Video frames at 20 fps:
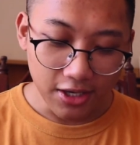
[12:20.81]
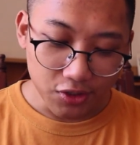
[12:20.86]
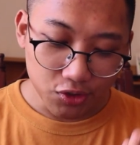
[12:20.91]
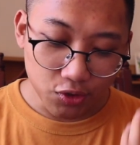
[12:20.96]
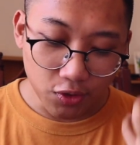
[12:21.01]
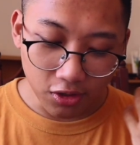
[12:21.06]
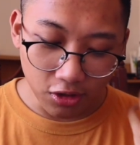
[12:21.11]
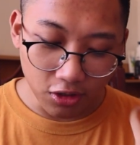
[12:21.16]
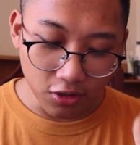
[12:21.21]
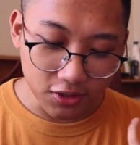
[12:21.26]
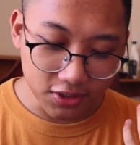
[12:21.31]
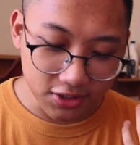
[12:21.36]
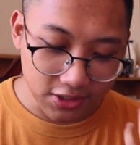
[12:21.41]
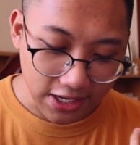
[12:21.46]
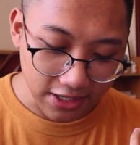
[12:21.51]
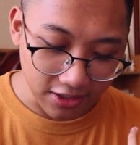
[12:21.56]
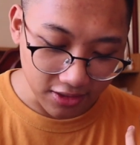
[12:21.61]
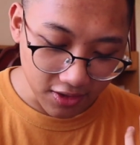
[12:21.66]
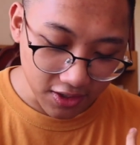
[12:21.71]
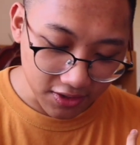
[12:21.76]
So it looks
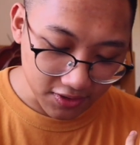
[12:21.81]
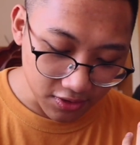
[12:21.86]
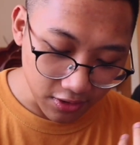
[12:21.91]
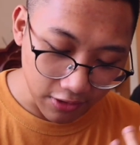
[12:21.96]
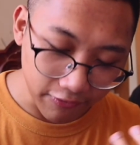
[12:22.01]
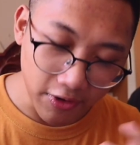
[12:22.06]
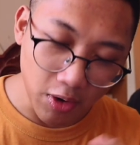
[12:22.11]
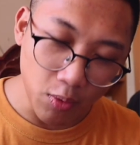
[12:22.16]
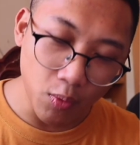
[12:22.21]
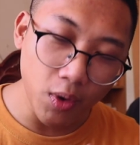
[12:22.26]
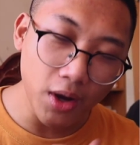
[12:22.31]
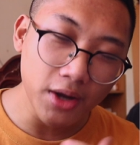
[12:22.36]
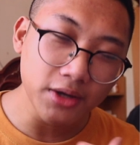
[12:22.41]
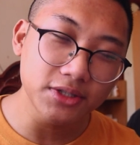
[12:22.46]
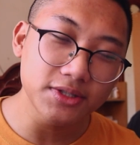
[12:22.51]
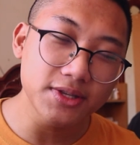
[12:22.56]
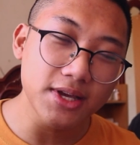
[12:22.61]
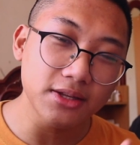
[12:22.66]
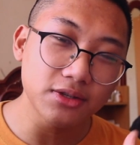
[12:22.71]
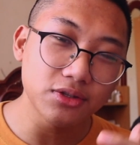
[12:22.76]
like this. So if I
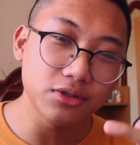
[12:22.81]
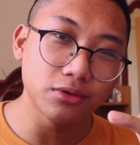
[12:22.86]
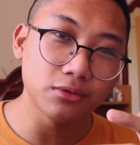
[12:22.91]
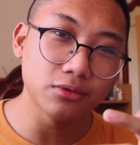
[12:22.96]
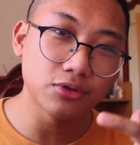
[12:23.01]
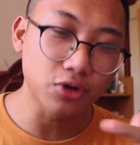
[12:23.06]
wanted to